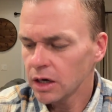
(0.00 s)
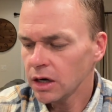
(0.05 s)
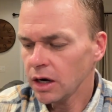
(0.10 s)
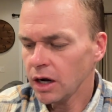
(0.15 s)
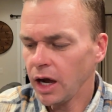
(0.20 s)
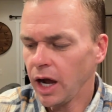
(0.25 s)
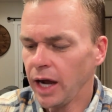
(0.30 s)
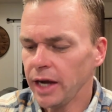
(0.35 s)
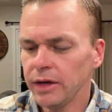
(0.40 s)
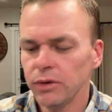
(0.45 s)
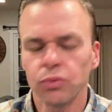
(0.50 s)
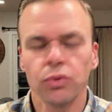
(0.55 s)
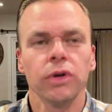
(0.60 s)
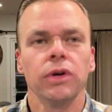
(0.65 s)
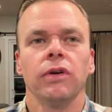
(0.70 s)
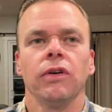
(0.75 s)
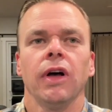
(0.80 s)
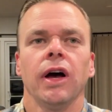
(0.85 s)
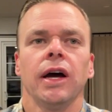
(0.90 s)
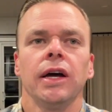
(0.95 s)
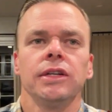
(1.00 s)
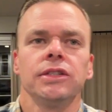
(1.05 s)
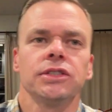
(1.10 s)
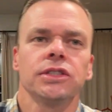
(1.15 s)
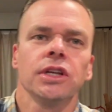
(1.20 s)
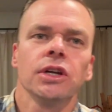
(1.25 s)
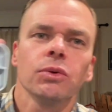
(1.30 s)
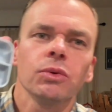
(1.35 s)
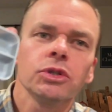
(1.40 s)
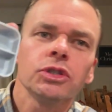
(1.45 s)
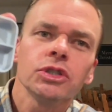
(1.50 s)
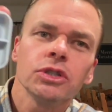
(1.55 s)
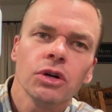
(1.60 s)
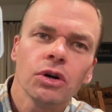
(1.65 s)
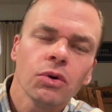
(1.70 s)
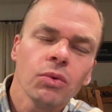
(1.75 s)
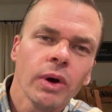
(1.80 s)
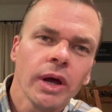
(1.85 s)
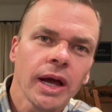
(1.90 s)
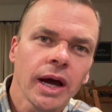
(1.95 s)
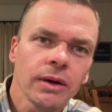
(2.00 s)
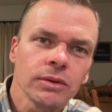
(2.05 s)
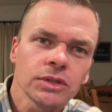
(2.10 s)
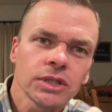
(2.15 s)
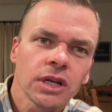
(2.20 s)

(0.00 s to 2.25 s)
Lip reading: I realized there was no way I was